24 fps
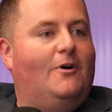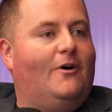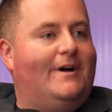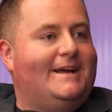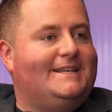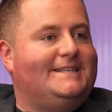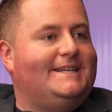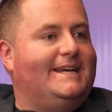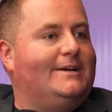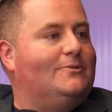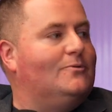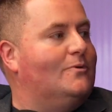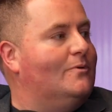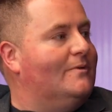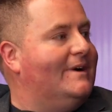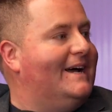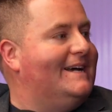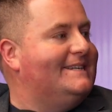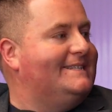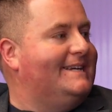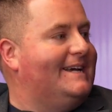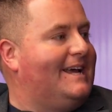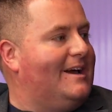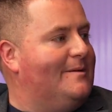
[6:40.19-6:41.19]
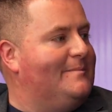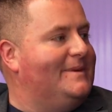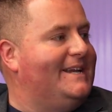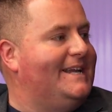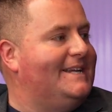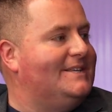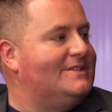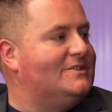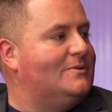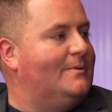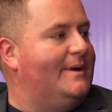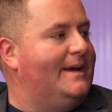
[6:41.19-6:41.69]
ideal as they're coming
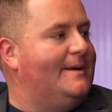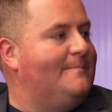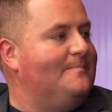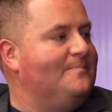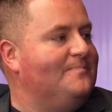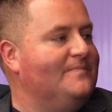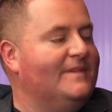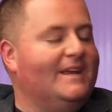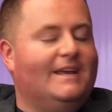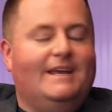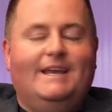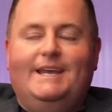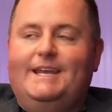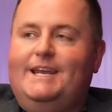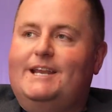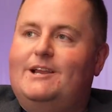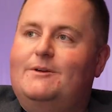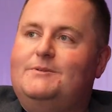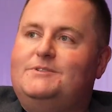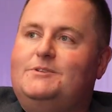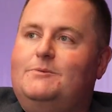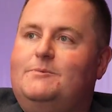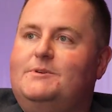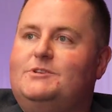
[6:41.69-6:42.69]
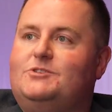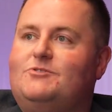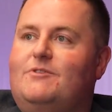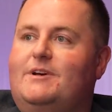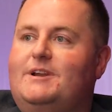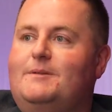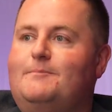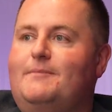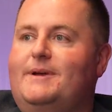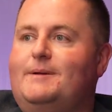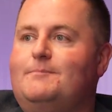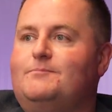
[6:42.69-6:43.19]
into it. So we're
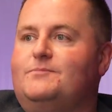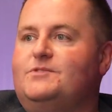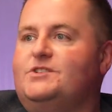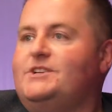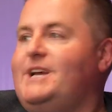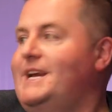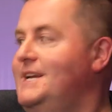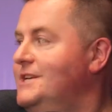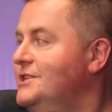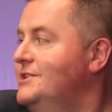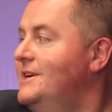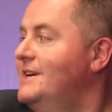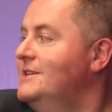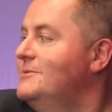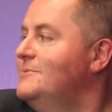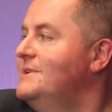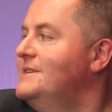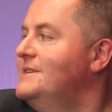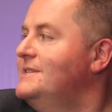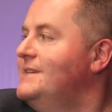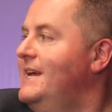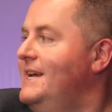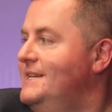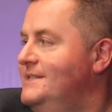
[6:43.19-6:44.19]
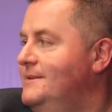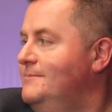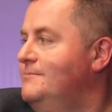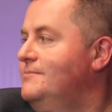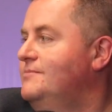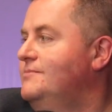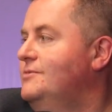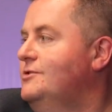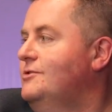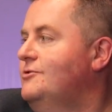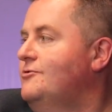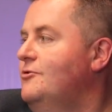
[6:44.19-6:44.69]
trying to change it as a
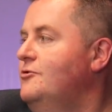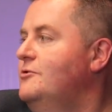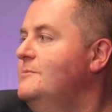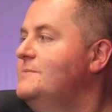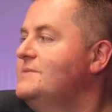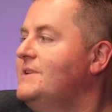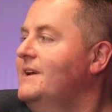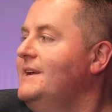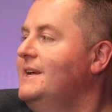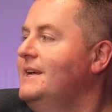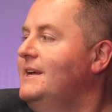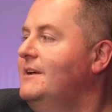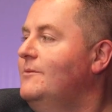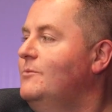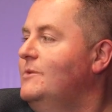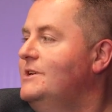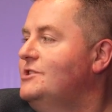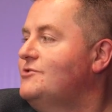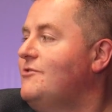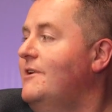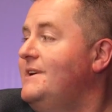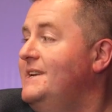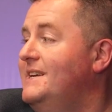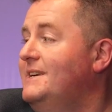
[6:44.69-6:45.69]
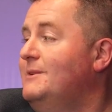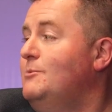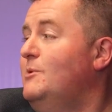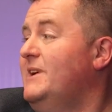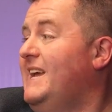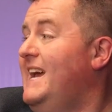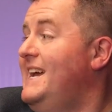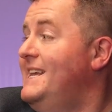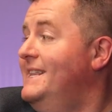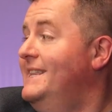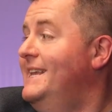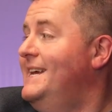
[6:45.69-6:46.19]
group. I think we're
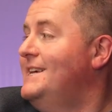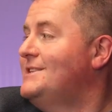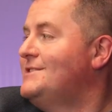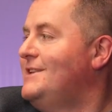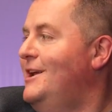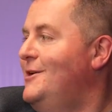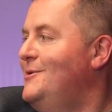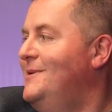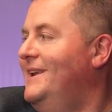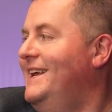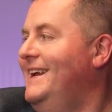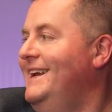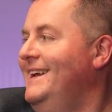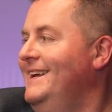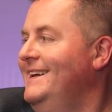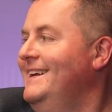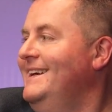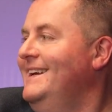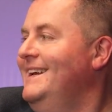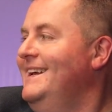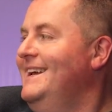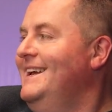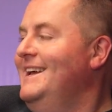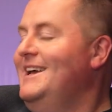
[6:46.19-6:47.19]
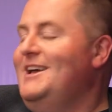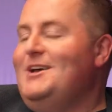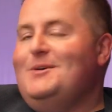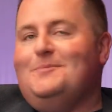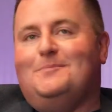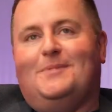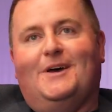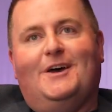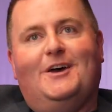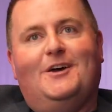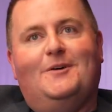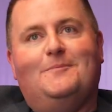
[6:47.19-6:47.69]
getting there slowly.
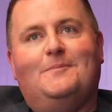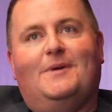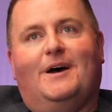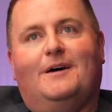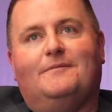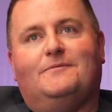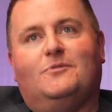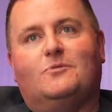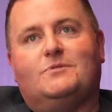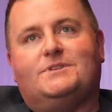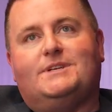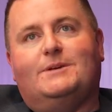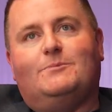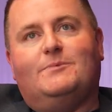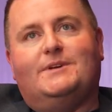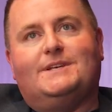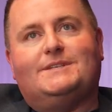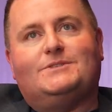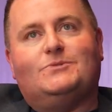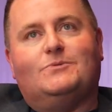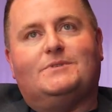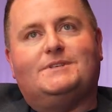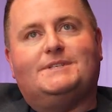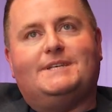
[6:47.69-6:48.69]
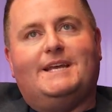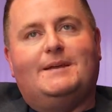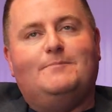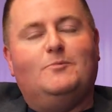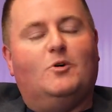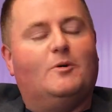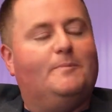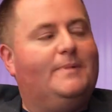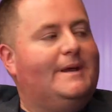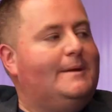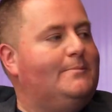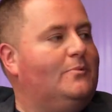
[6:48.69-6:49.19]
But unfortunately, we're sort of seeing
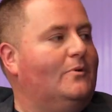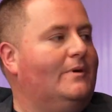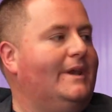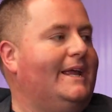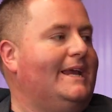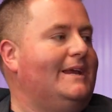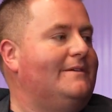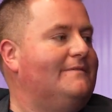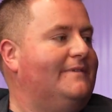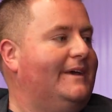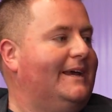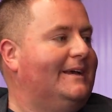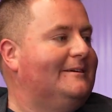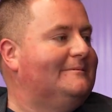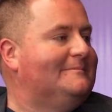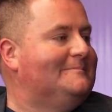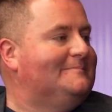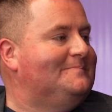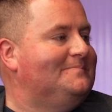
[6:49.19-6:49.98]
more people leaving